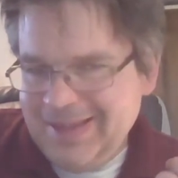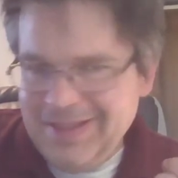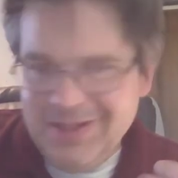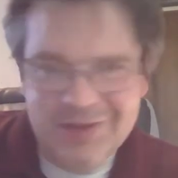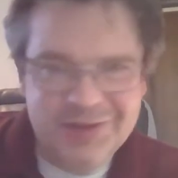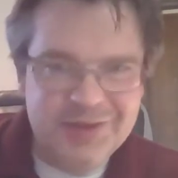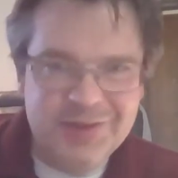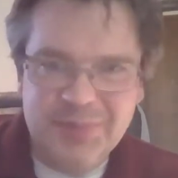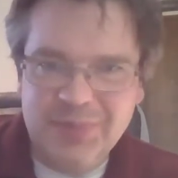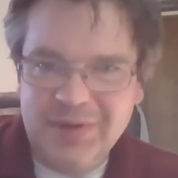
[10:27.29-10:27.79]

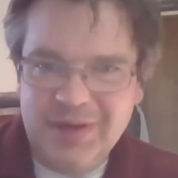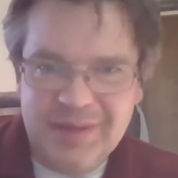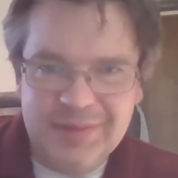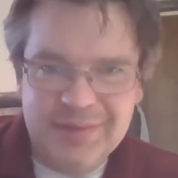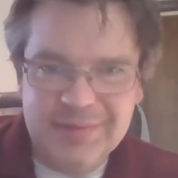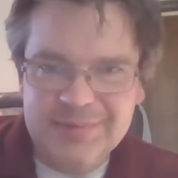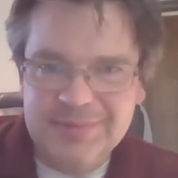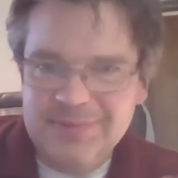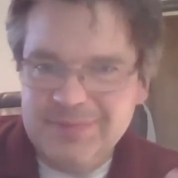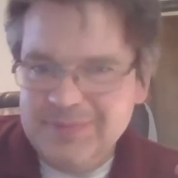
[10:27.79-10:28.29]
Here's the
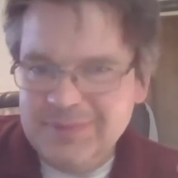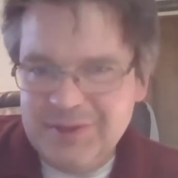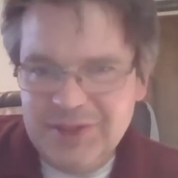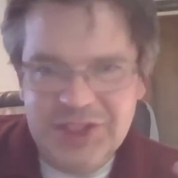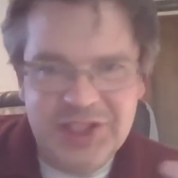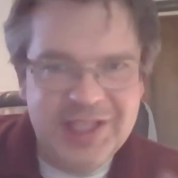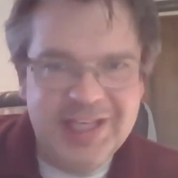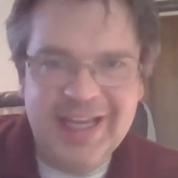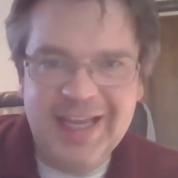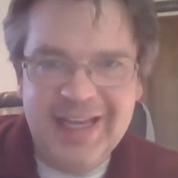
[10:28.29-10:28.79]
problem:
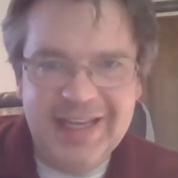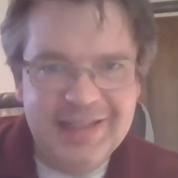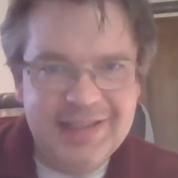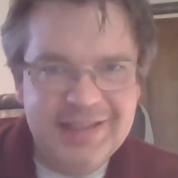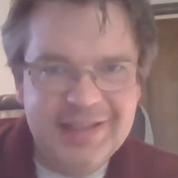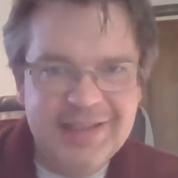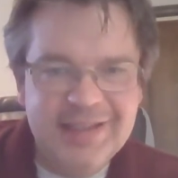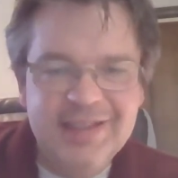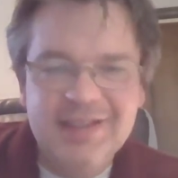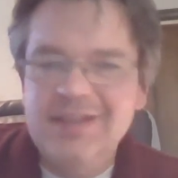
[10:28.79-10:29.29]
she
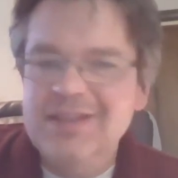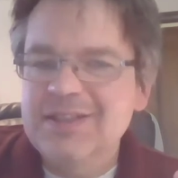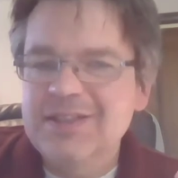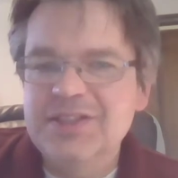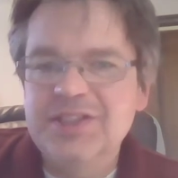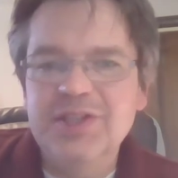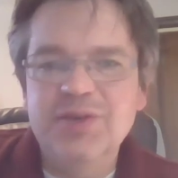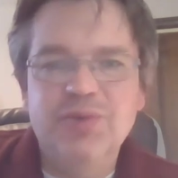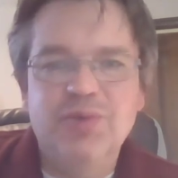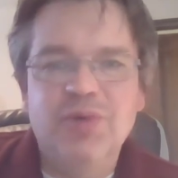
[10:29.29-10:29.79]
can't.
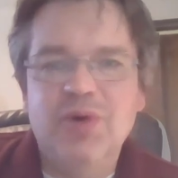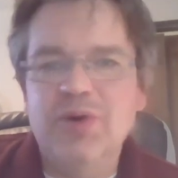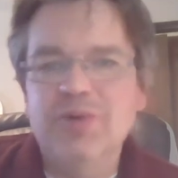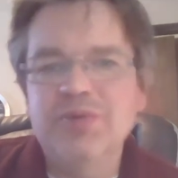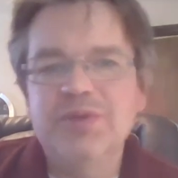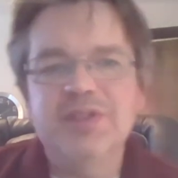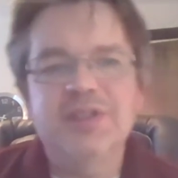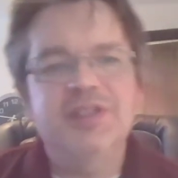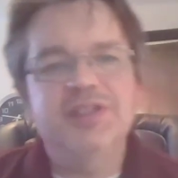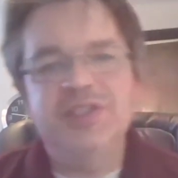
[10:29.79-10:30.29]
She won't.